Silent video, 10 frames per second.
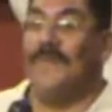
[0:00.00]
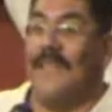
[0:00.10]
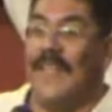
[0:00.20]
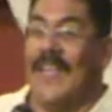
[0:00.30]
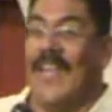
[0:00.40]

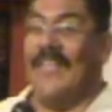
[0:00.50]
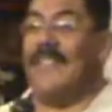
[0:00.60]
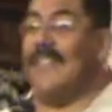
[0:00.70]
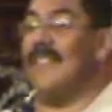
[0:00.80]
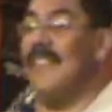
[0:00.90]
in
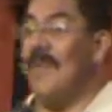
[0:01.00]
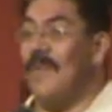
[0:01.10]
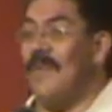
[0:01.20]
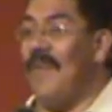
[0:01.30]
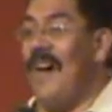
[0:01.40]
Galatians
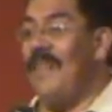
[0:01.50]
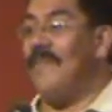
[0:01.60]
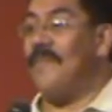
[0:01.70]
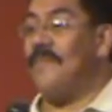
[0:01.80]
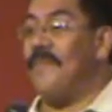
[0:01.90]
chapter 5.
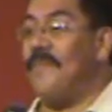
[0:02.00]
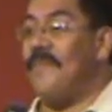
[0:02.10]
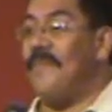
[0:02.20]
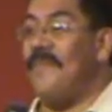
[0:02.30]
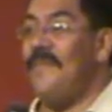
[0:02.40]

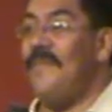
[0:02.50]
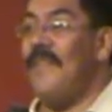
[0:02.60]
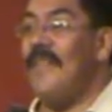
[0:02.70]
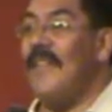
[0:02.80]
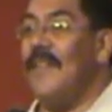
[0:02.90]
Yeah.
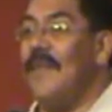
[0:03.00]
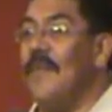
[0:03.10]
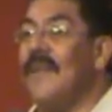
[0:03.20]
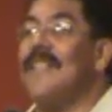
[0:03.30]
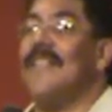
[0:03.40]
The
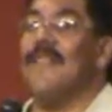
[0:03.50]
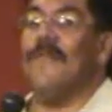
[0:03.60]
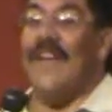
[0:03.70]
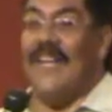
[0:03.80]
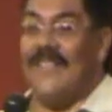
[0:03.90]
works of the
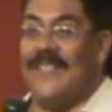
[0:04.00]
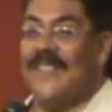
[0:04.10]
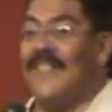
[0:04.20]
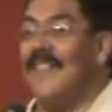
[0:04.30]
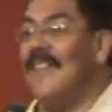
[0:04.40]
flesh.
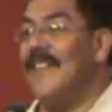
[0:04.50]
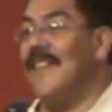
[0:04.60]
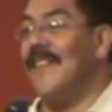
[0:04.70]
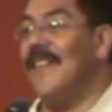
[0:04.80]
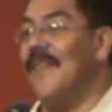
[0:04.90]

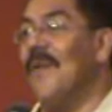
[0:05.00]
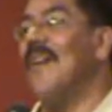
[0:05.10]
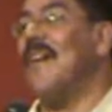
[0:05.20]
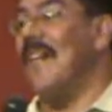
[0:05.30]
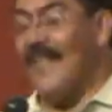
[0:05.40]
Go
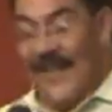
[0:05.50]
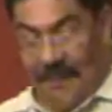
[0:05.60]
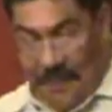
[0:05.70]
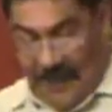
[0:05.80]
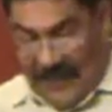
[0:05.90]
look it
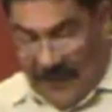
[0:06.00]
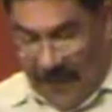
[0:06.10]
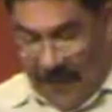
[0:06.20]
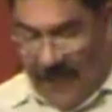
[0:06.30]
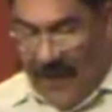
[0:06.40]
up. See,
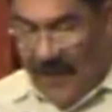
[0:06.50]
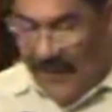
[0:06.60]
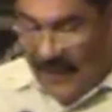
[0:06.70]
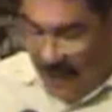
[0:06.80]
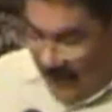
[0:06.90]
well, what are
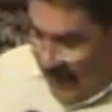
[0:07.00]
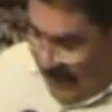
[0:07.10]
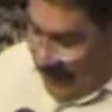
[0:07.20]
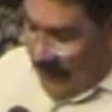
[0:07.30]
they? Go look it